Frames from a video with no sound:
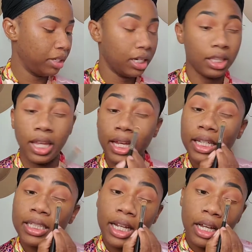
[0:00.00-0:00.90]
and lay
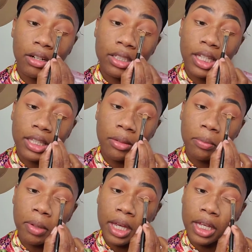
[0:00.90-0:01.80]
it down as like the
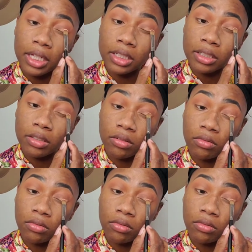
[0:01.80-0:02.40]
base